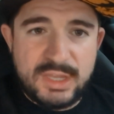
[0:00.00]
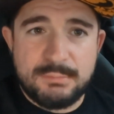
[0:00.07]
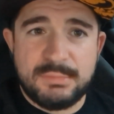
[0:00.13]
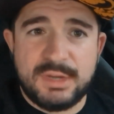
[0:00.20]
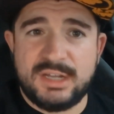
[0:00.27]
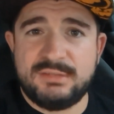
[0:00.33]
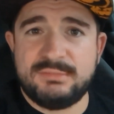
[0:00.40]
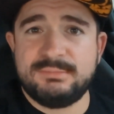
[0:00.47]

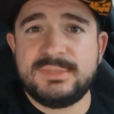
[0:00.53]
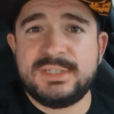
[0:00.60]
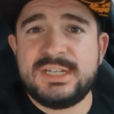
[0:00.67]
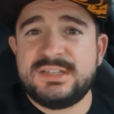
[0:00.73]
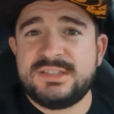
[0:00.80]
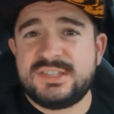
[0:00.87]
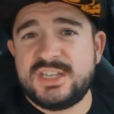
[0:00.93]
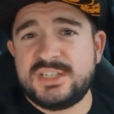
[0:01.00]
But
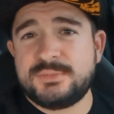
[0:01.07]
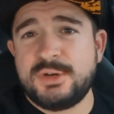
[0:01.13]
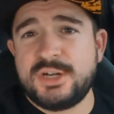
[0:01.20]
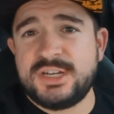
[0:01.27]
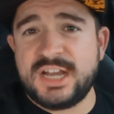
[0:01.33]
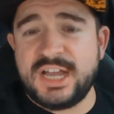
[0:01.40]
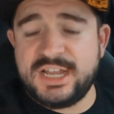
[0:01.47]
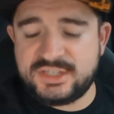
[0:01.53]
tastes
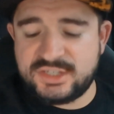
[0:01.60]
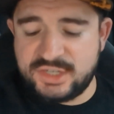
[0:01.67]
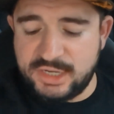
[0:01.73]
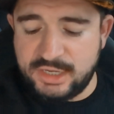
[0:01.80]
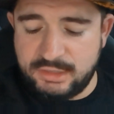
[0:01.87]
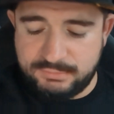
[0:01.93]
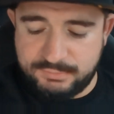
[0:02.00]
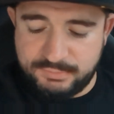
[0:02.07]
pretty nice
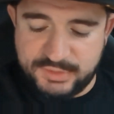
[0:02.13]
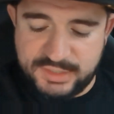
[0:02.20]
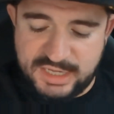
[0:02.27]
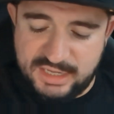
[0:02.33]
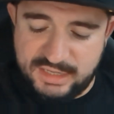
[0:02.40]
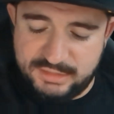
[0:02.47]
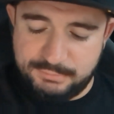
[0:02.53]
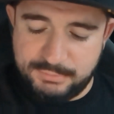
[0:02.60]
now
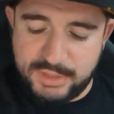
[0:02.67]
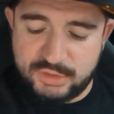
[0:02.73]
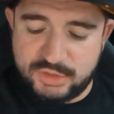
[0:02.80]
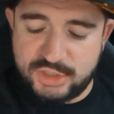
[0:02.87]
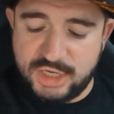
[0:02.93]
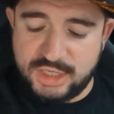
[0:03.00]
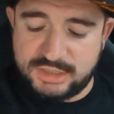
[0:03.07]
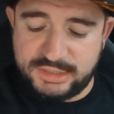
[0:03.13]
that milk
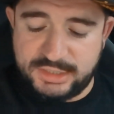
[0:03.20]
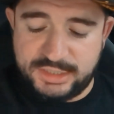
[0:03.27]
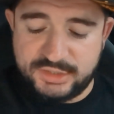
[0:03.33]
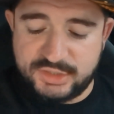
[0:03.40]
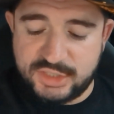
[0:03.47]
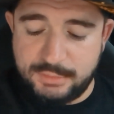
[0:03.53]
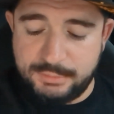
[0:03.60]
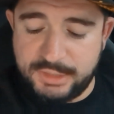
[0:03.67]
chocolate
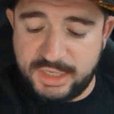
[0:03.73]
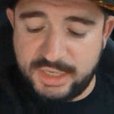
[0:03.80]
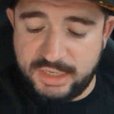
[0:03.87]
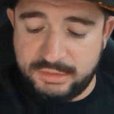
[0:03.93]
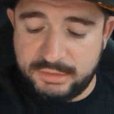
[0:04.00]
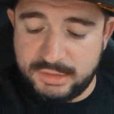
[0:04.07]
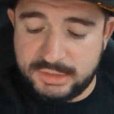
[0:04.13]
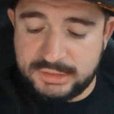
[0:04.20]
is coming
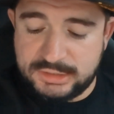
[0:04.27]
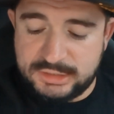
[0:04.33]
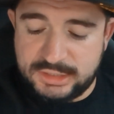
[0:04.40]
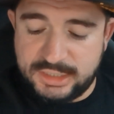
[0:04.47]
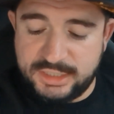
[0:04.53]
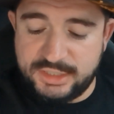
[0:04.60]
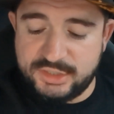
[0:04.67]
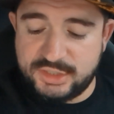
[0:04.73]
in.
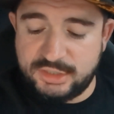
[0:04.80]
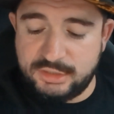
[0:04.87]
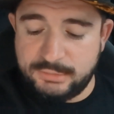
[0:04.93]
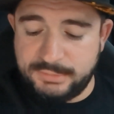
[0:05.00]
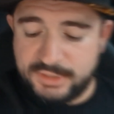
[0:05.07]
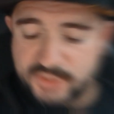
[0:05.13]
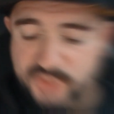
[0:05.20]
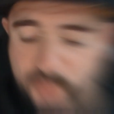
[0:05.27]
It is a little
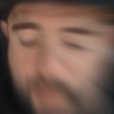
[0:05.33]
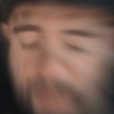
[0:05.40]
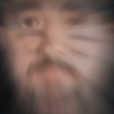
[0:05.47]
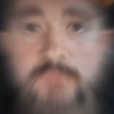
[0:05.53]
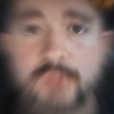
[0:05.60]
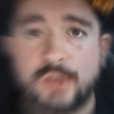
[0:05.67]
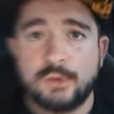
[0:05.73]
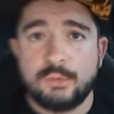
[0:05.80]
bit
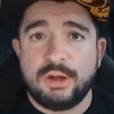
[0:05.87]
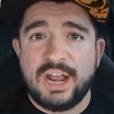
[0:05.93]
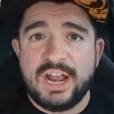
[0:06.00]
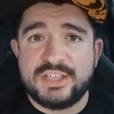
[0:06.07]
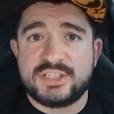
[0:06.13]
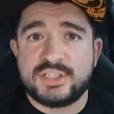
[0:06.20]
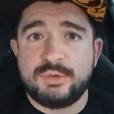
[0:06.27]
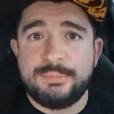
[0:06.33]
sweeter. All
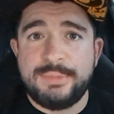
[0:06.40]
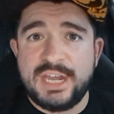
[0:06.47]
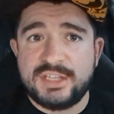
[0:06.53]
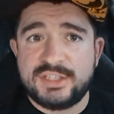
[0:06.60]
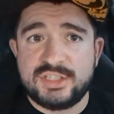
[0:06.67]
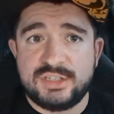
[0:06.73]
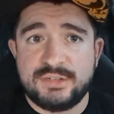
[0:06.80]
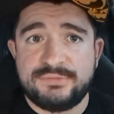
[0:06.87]
right, so we made
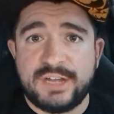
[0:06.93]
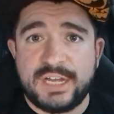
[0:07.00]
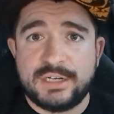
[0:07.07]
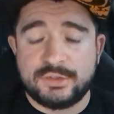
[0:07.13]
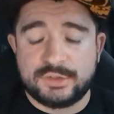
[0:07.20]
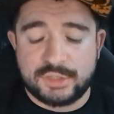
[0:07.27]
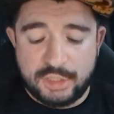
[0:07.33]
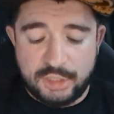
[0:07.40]
it to the
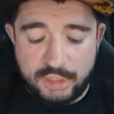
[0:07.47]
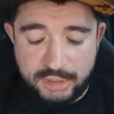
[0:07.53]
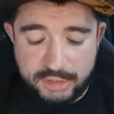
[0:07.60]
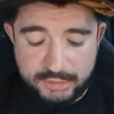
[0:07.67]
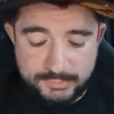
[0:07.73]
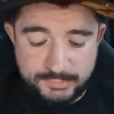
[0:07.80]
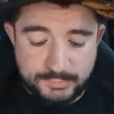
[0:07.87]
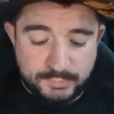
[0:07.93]
final third.
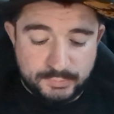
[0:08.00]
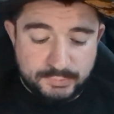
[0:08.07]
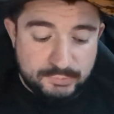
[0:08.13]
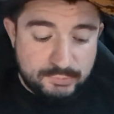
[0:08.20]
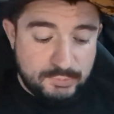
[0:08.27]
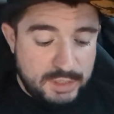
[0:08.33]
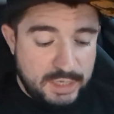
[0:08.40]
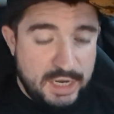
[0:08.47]

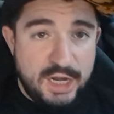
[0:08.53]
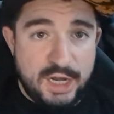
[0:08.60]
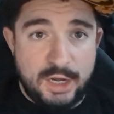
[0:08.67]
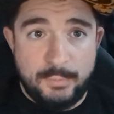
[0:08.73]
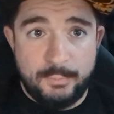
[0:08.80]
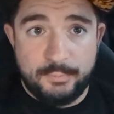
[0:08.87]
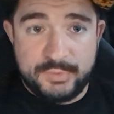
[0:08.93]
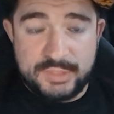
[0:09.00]

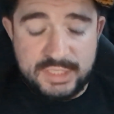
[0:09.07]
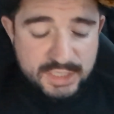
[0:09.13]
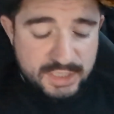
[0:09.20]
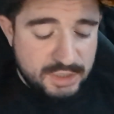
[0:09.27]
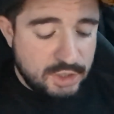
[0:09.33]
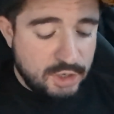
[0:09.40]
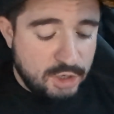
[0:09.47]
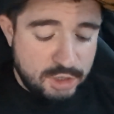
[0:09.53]

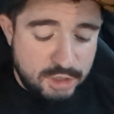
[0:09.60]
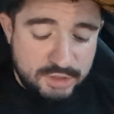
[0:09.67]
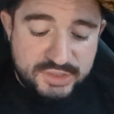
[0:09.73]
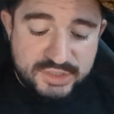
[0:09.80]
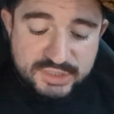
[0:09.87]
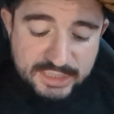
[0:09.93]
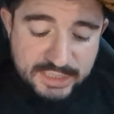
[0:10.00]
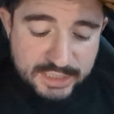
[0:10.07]
The card
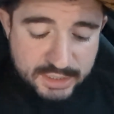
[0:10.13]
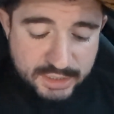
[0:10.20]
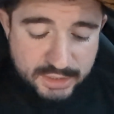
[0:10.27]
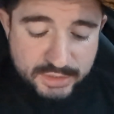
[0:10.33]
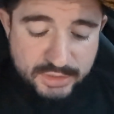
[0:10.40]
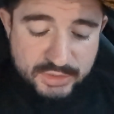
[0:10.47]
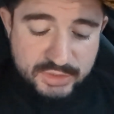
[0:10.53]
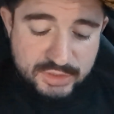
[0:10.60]

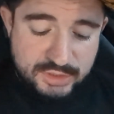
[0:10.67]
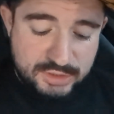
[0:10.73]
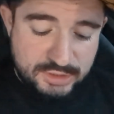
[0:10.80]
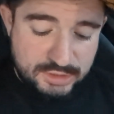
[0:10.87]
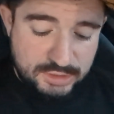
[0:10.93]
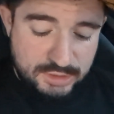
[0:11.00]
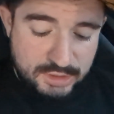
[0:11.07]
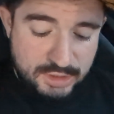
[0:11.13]
says,
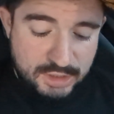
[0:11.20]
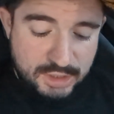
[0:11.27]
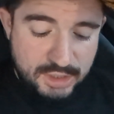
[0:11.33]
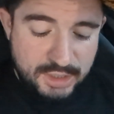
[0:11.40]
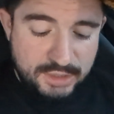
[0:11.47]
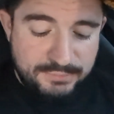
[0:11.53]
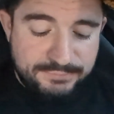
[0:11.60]
in a